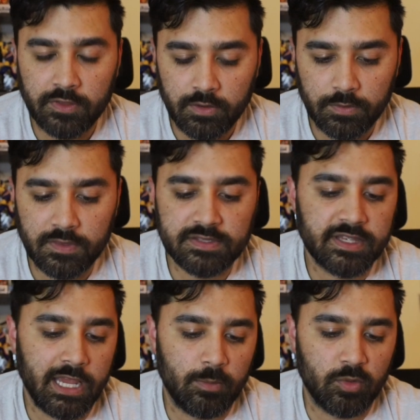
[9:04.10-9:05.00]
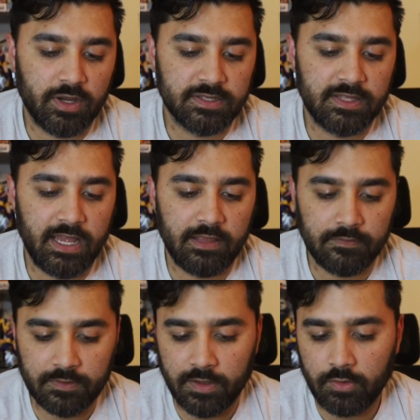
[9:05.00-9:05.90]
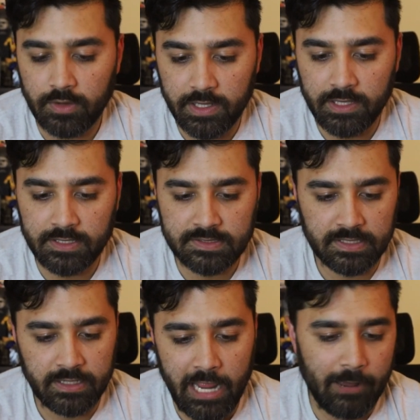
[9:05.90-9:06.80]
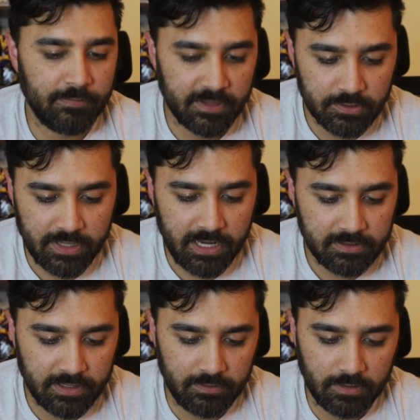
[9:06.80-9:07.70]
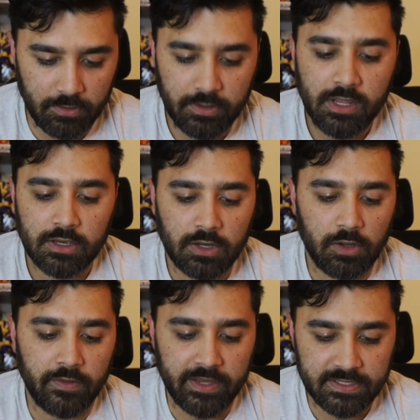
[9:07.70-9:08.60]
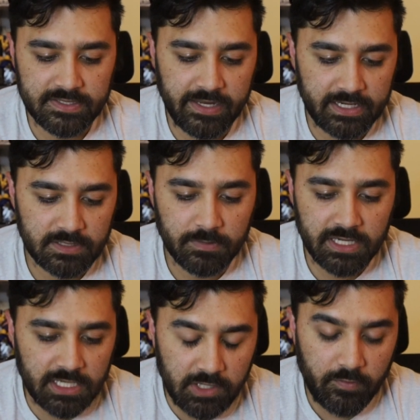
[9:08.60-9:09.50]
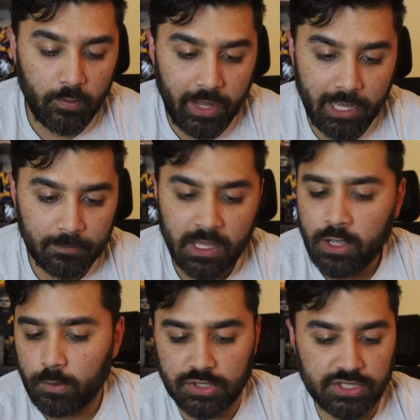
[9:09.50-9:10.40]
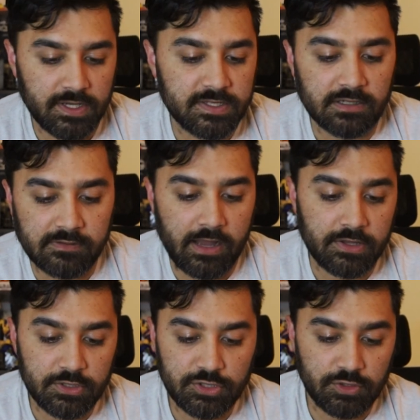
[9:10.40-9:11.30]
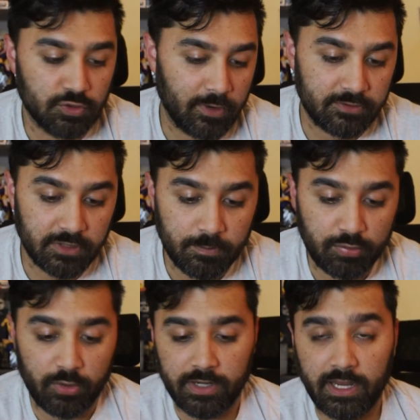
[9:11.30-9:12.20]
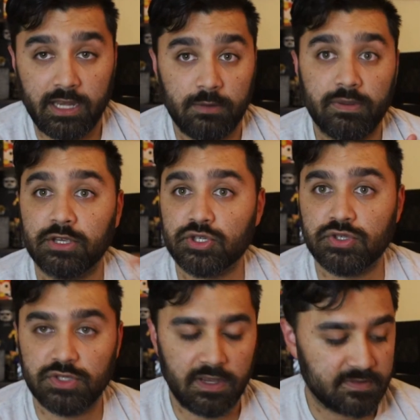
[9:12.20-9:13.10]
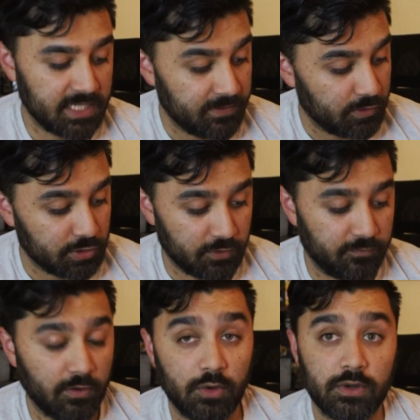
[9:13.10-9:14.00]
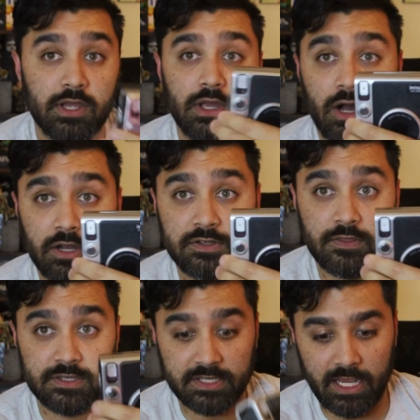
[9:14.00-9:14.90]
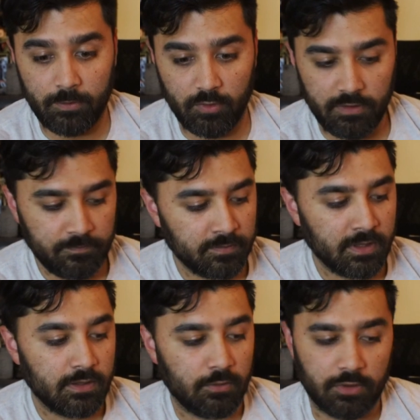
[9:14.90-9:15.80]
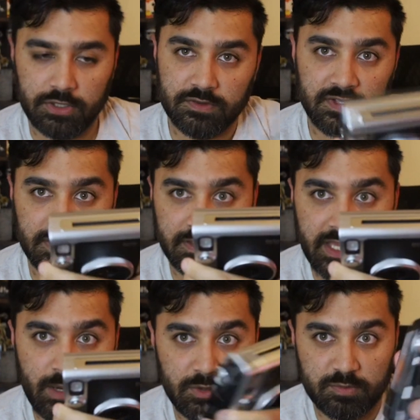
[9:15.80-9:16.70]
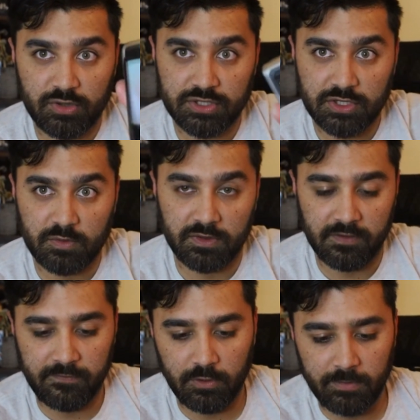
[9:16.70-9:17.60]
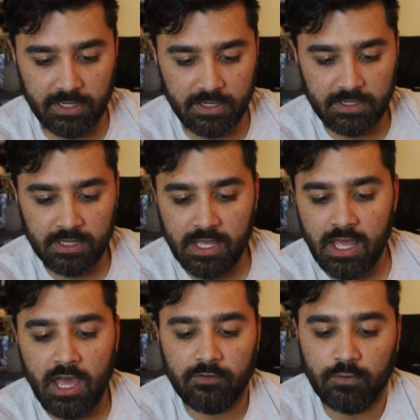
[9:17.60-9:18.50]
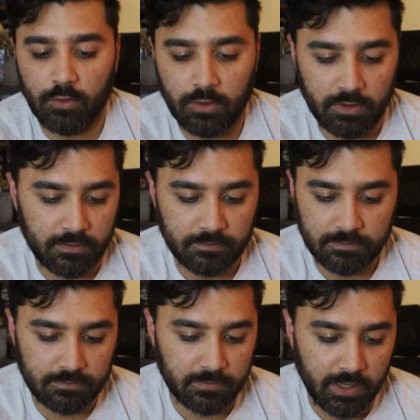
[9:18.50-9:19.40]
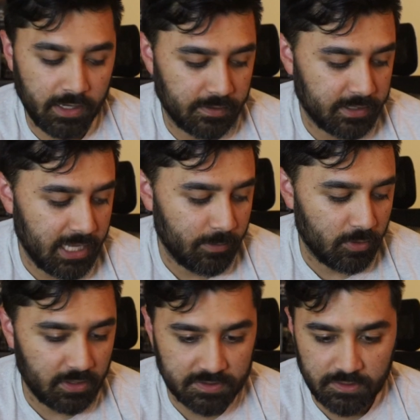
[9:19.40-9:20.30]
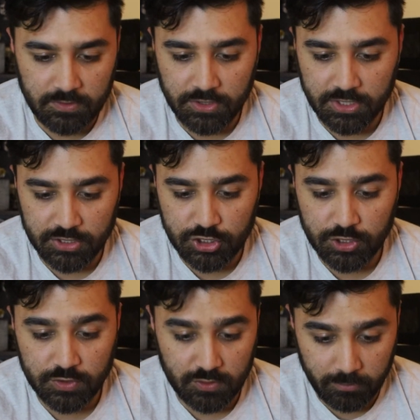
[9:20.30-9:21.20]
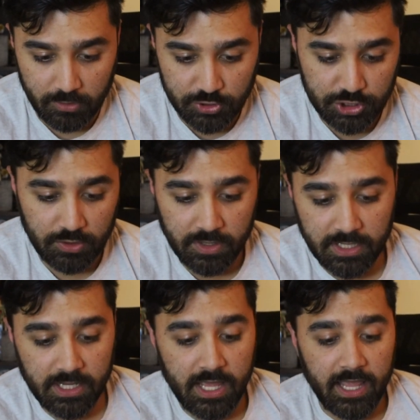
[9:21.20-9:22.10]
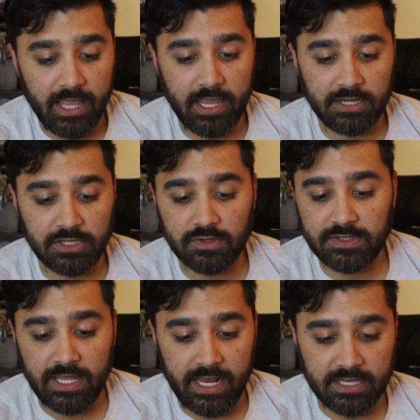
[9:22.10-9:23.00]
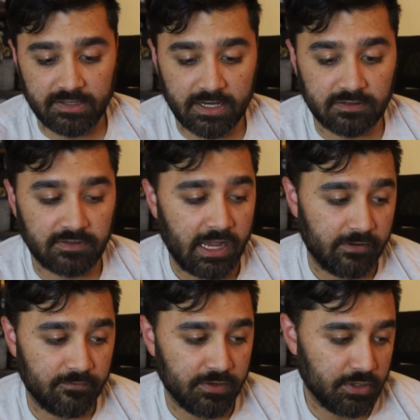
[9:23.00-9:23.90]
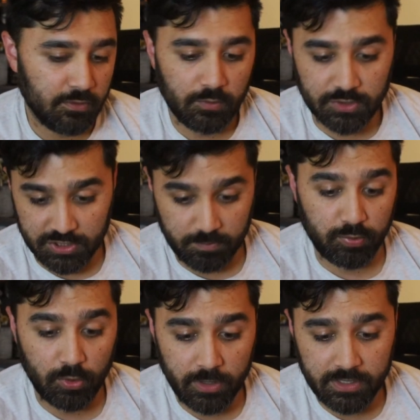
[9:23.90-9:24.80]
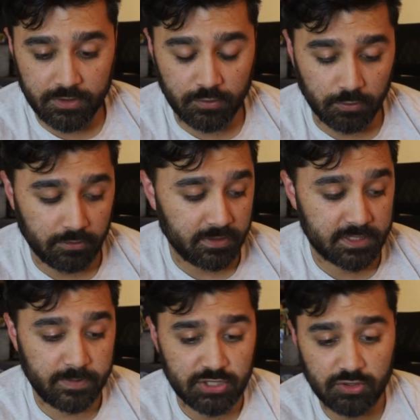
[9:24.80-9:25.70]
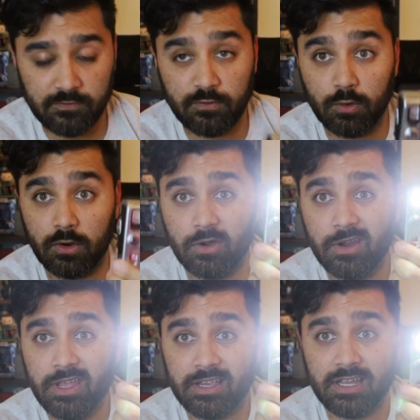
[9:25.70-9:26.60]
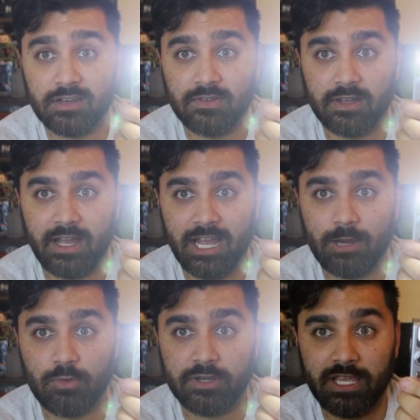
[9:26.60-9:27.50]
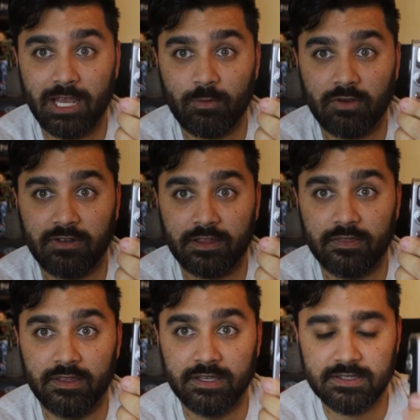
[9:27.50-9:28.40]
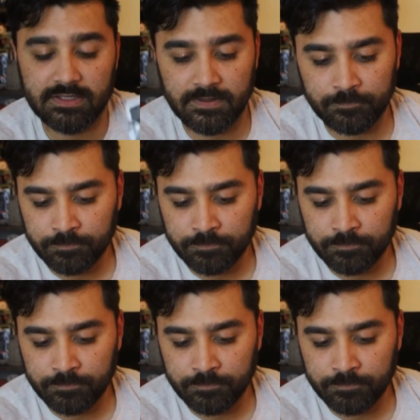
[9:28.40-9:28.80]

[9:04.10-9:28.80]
thing with this camera is that there is an app that you can download called the Instax Mini Evo app, which does allow you to directly print any pictures you have saved on your phone onto this camera, or using the camera's printer with the film in it. For the camera also, you can choose remote shooting and use that as like a live view, which is pretty cool, especially for kind of a hybrid camera like this.